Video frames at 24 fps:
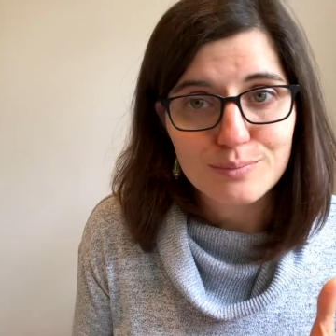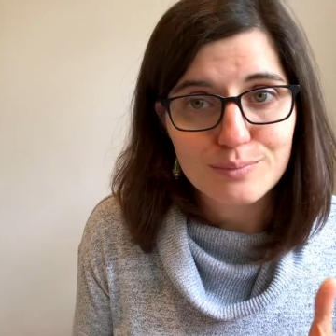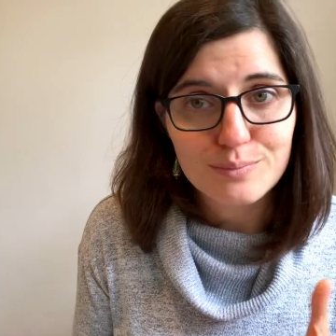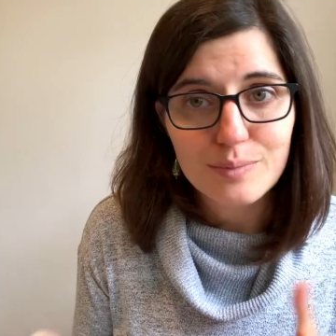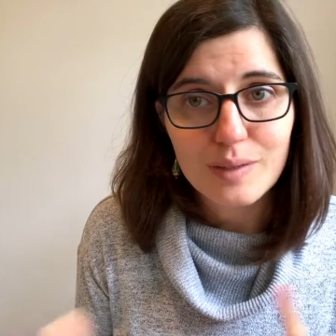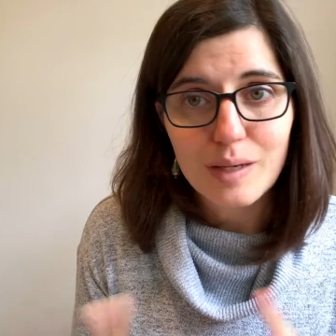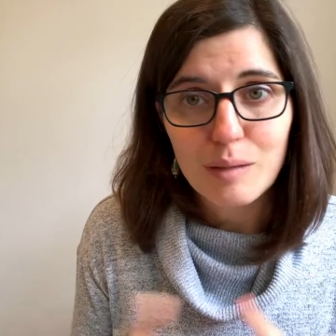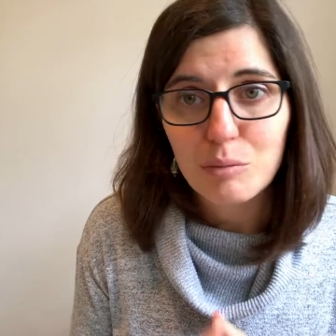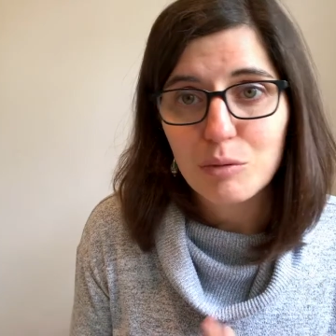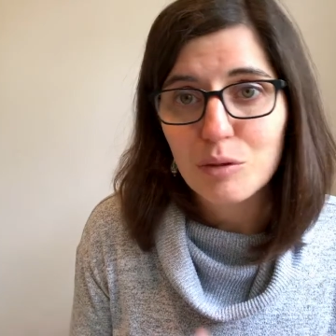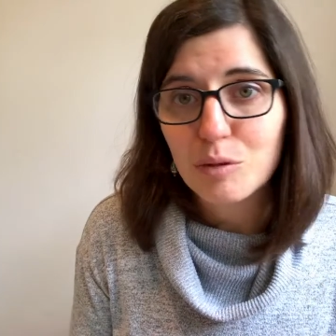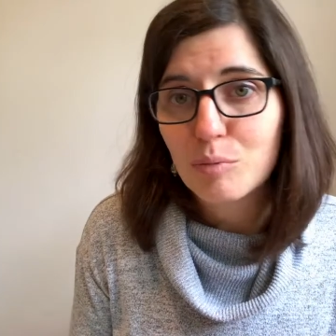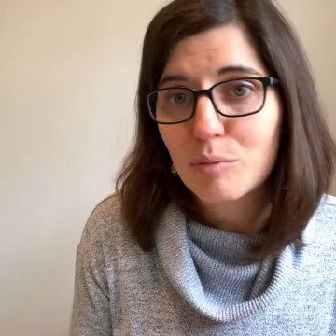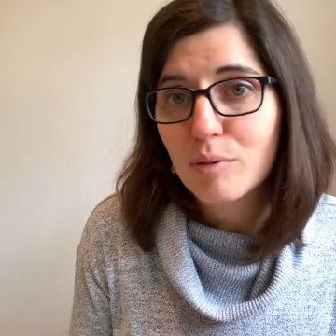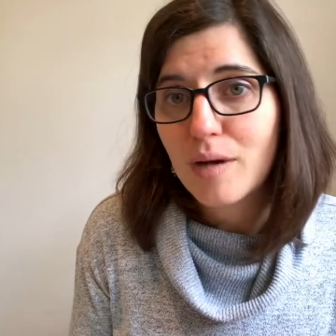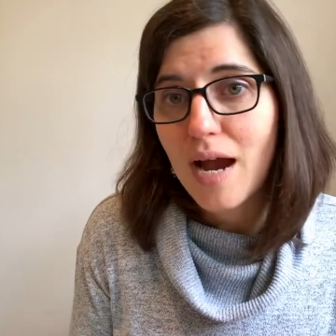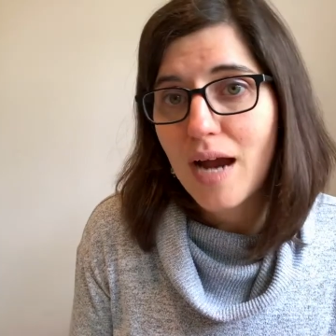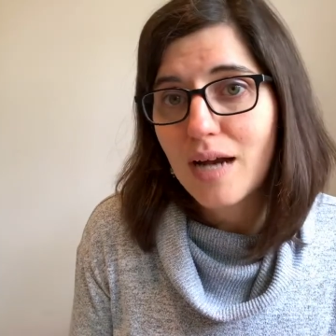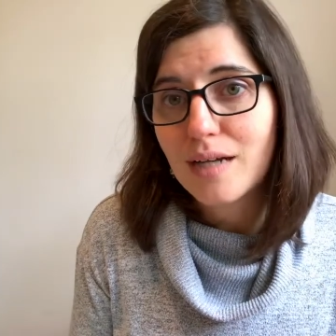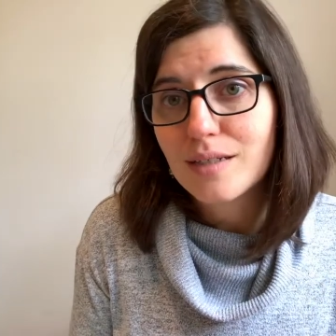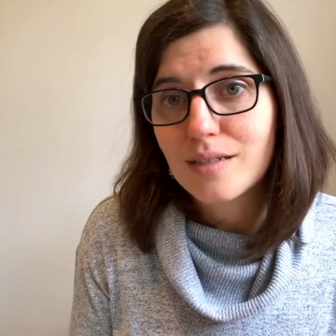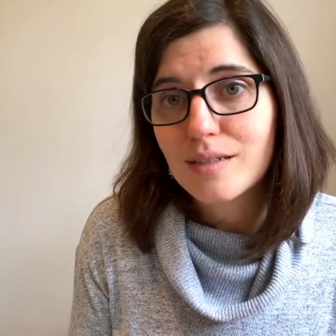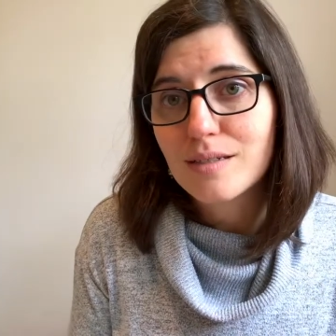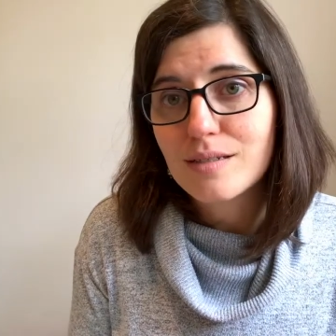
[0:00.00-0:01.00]
be able to
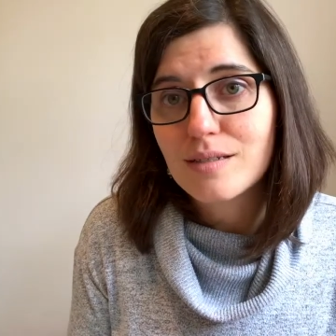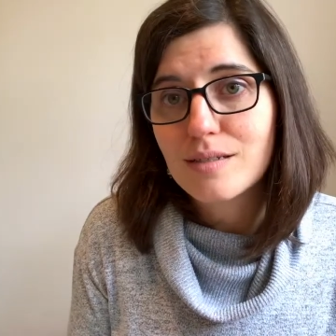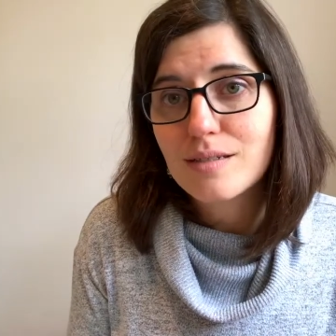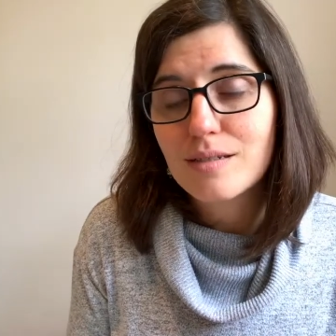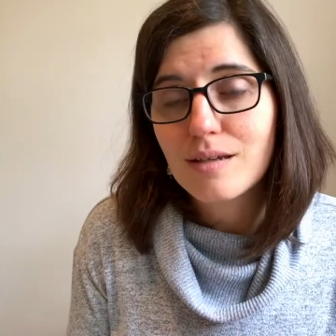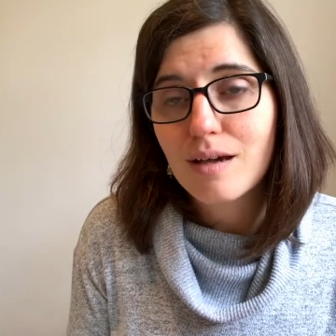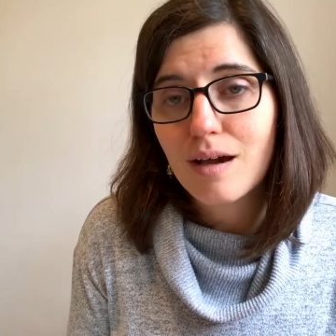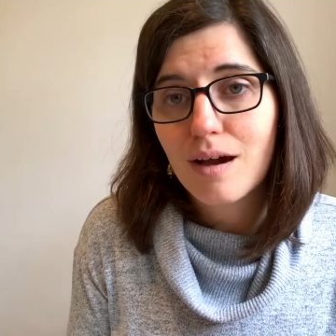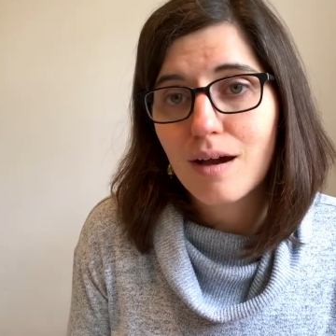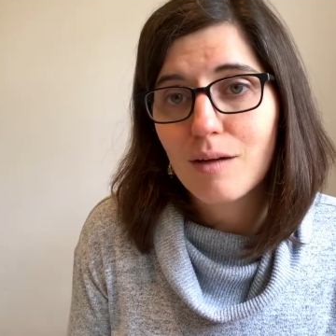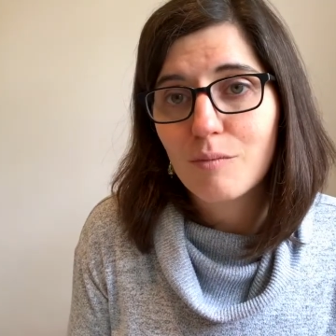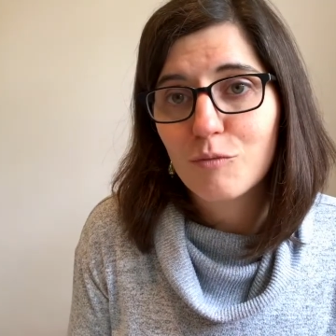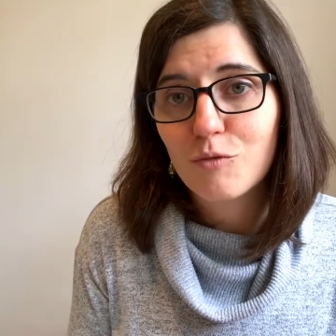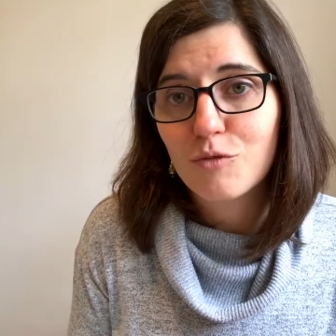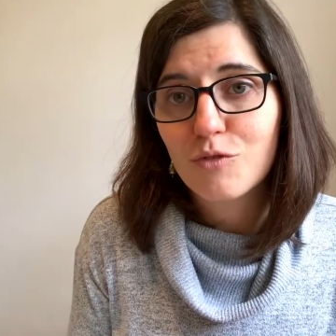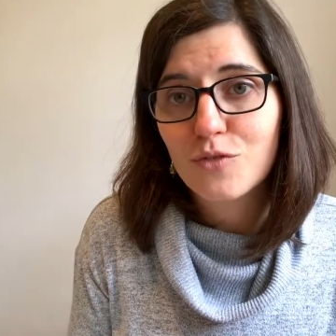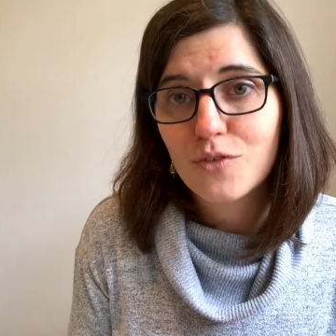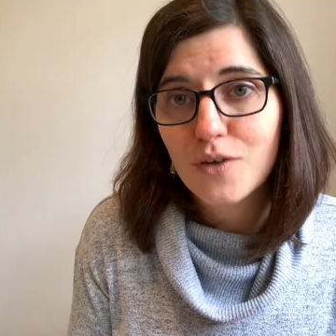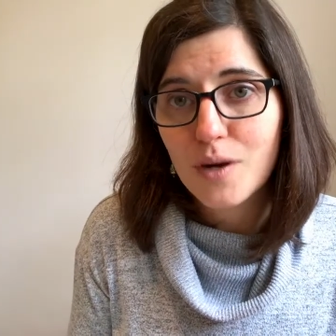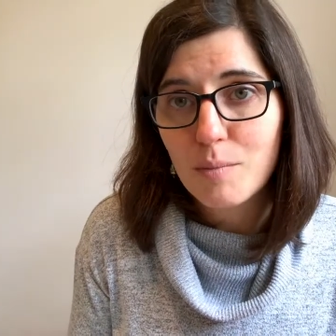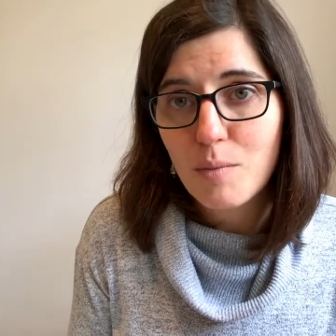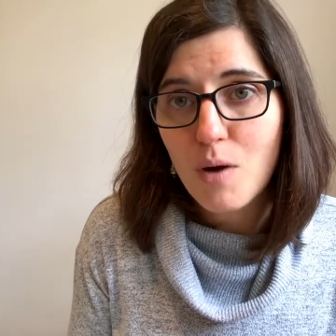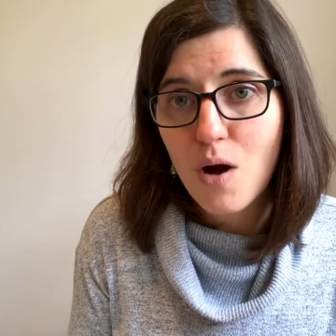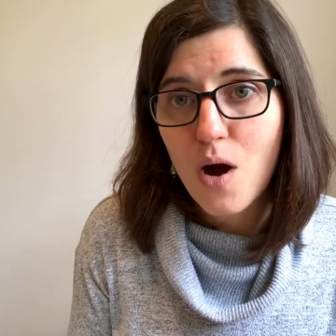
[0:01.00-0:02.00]
practice
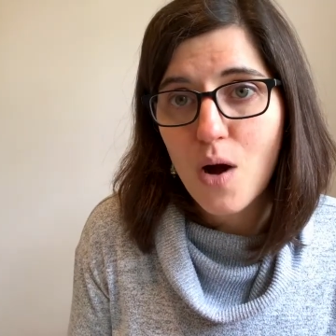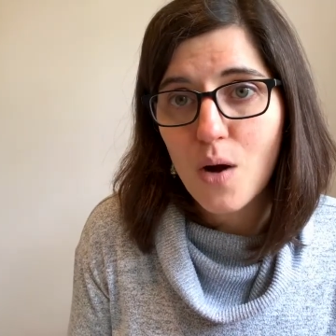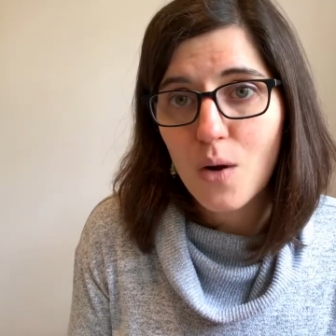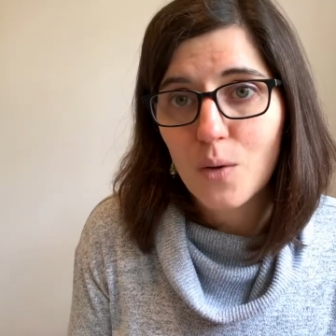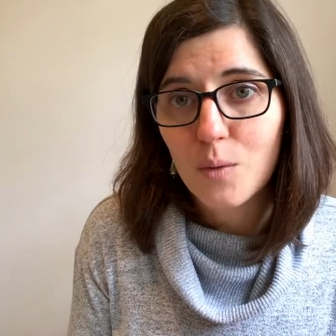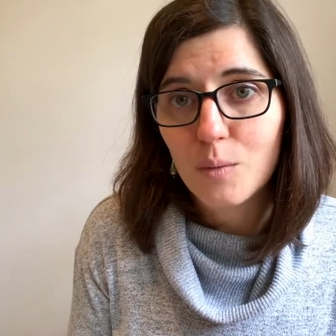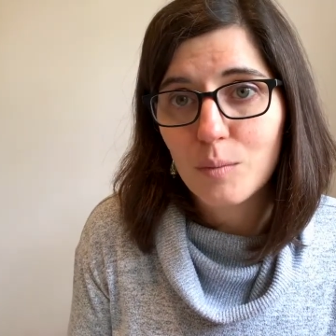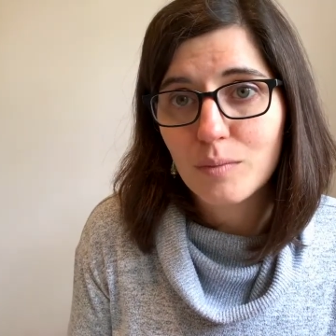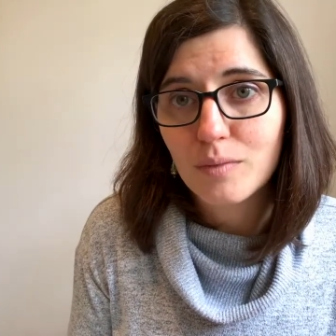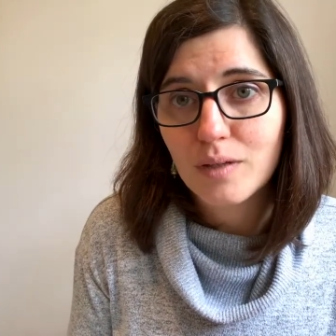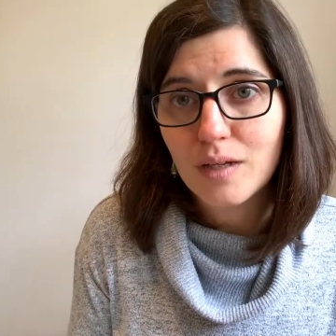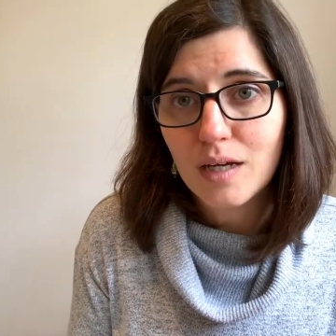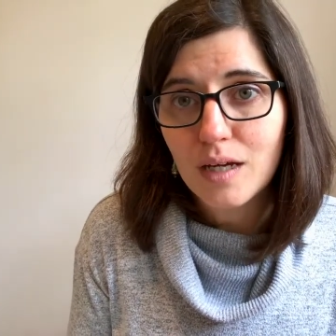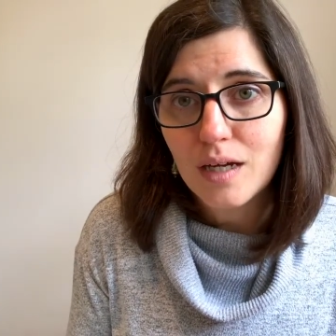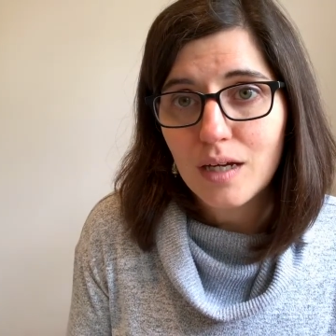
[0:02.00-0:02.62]
from home